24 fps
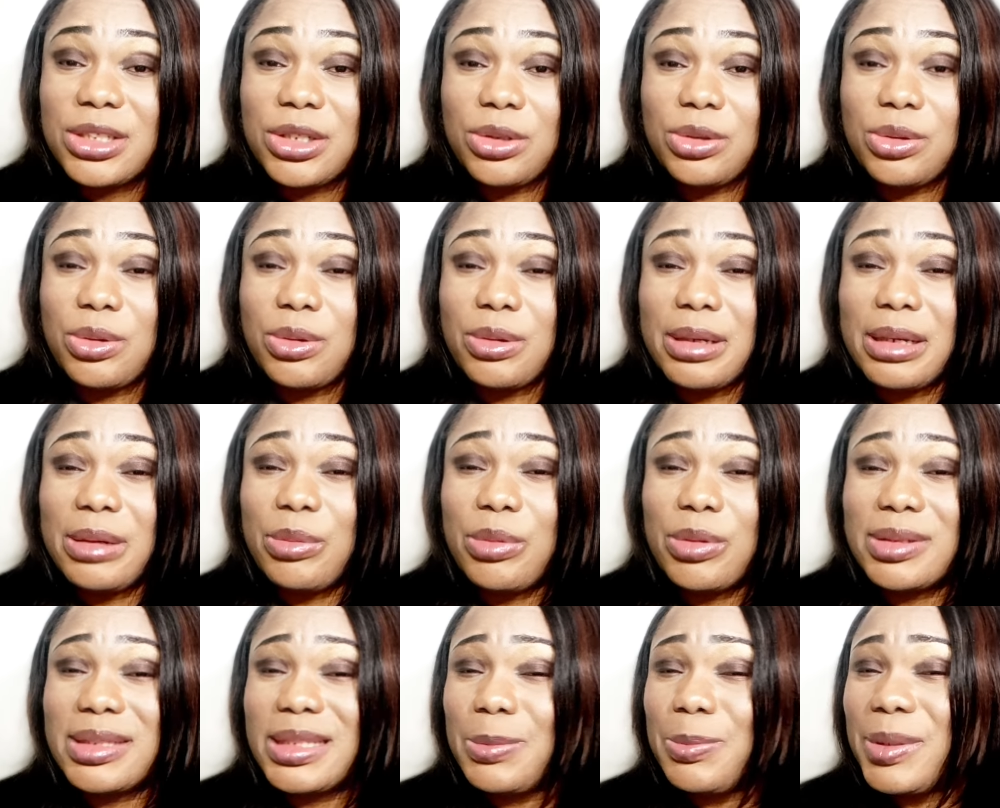you know, it
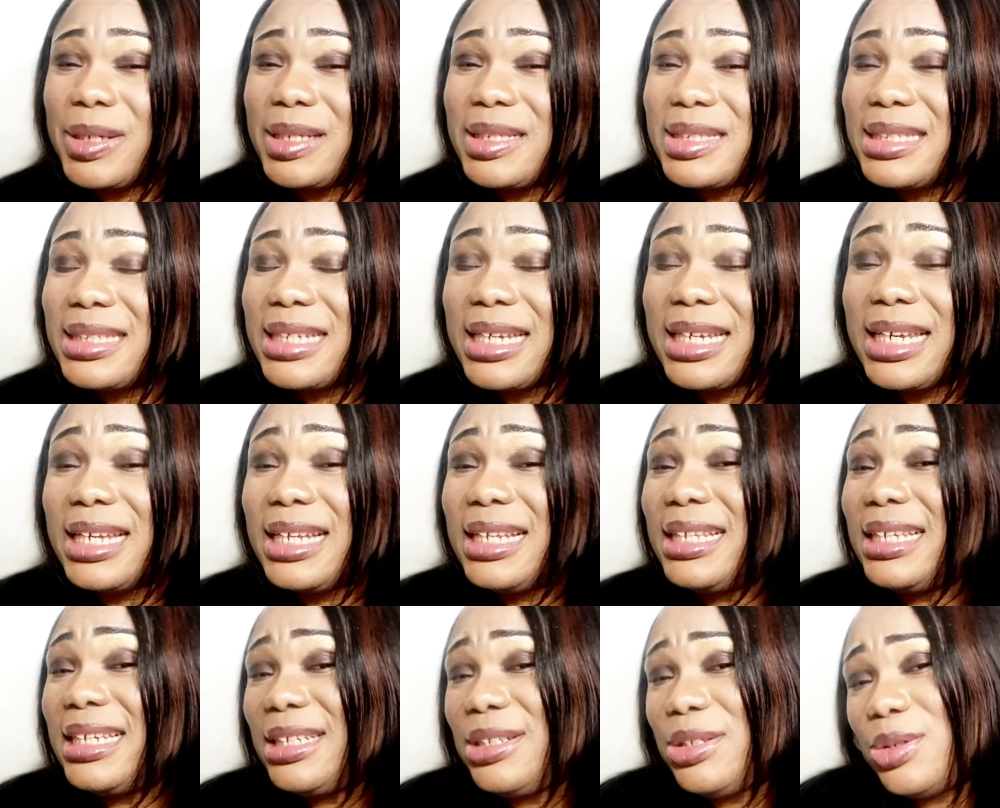was
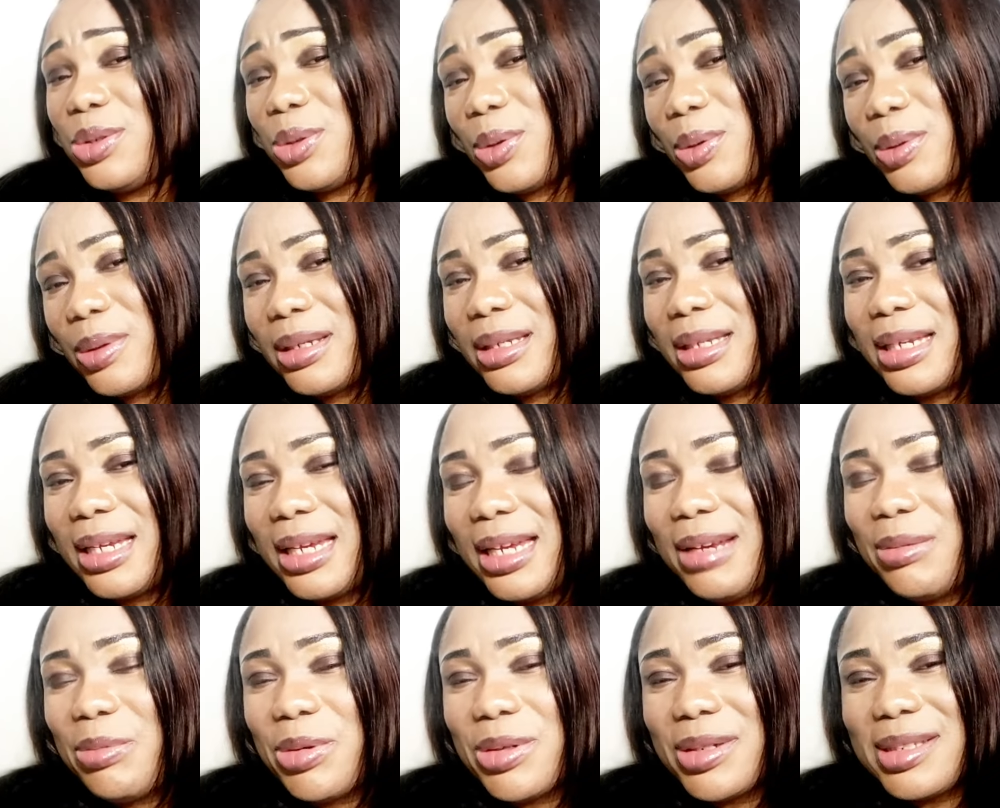painstakingly done.
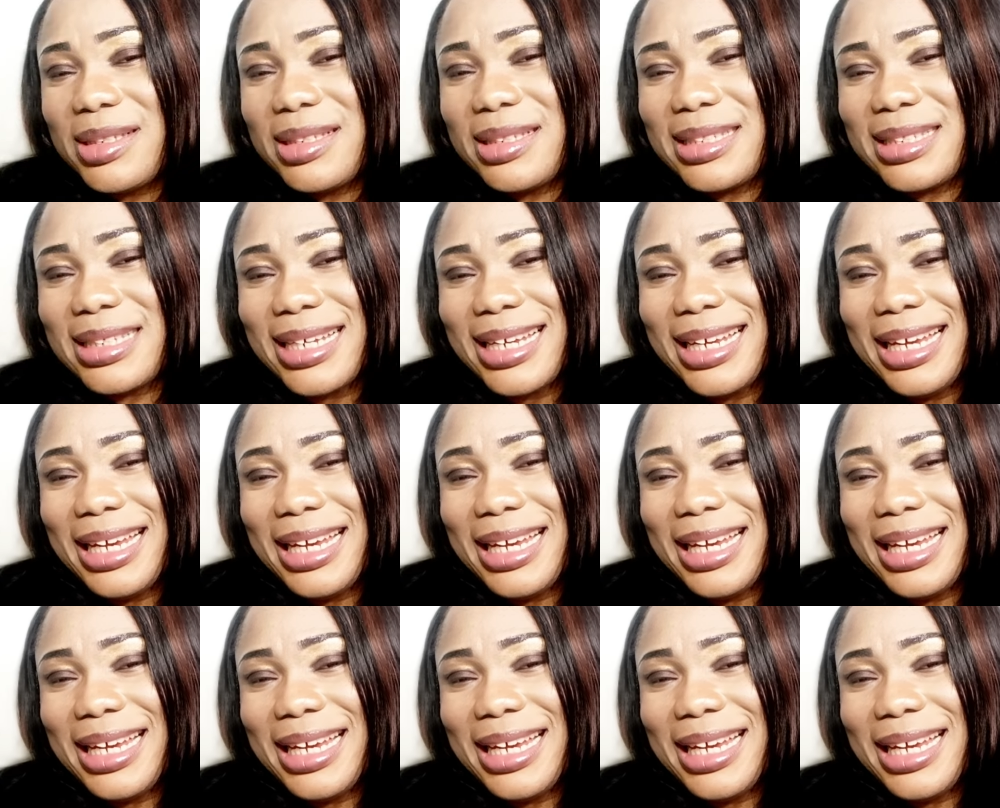It was